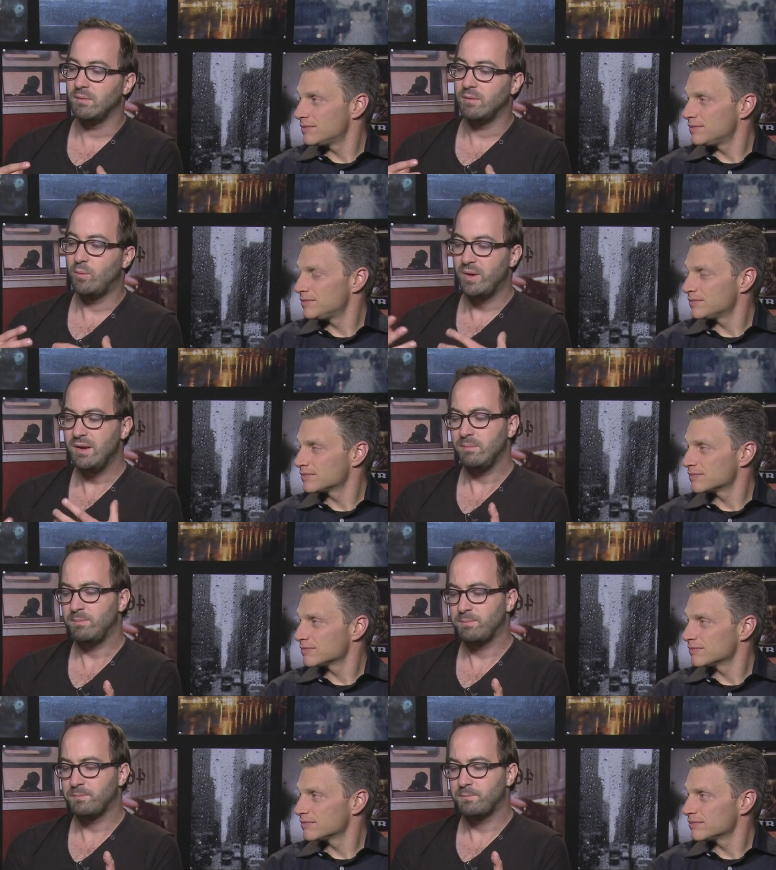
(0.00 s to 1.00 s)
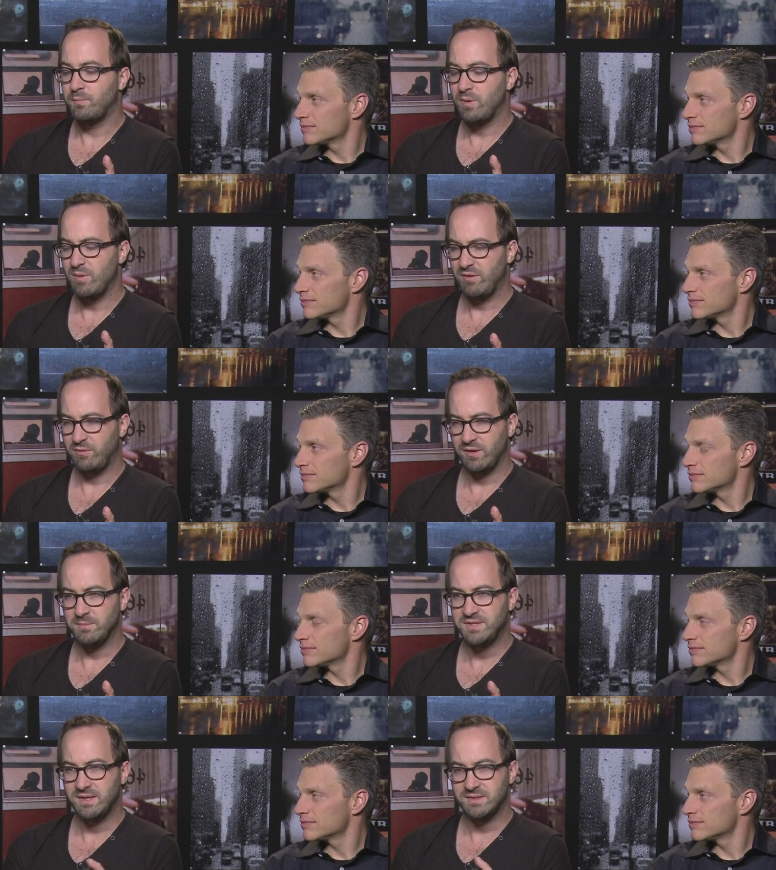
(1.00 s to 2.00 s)
Speaker 1: the way we make
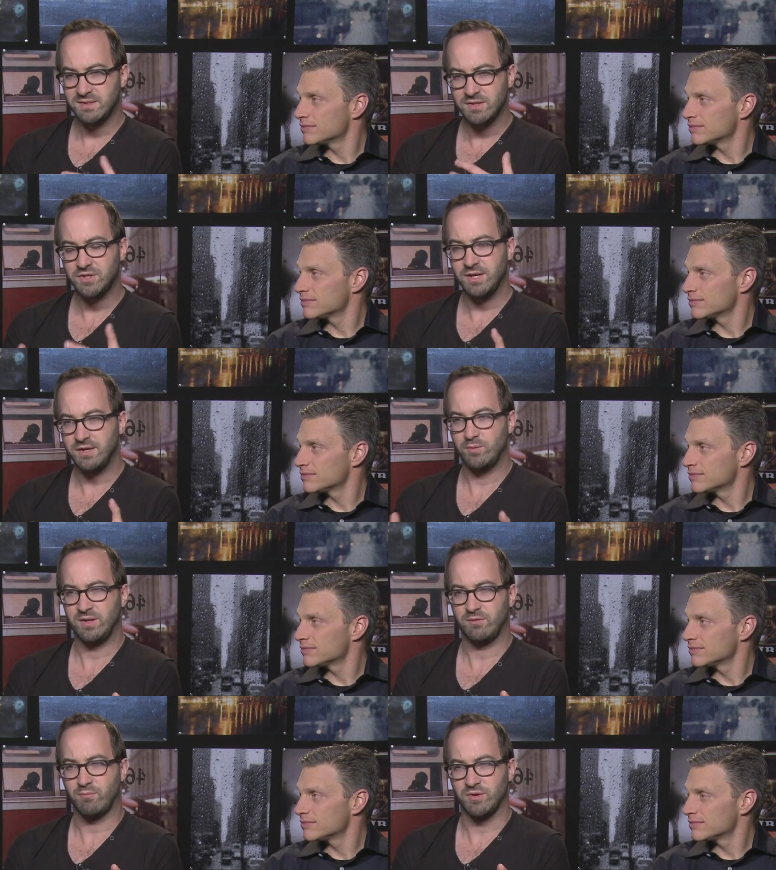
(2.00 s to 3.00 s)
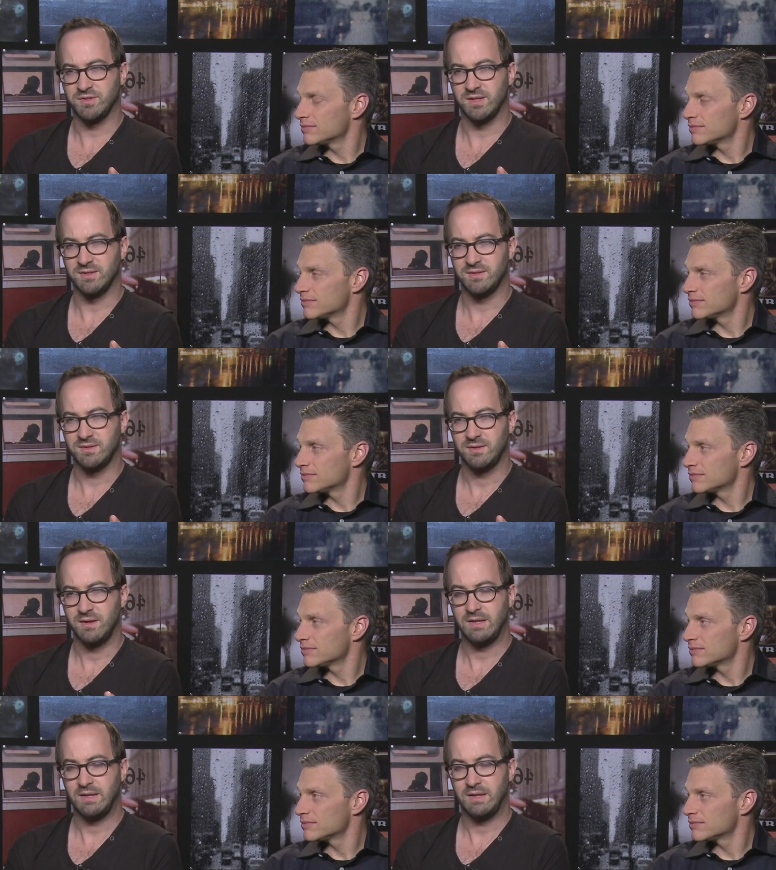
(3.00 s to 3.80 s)
films here is such an iterative process.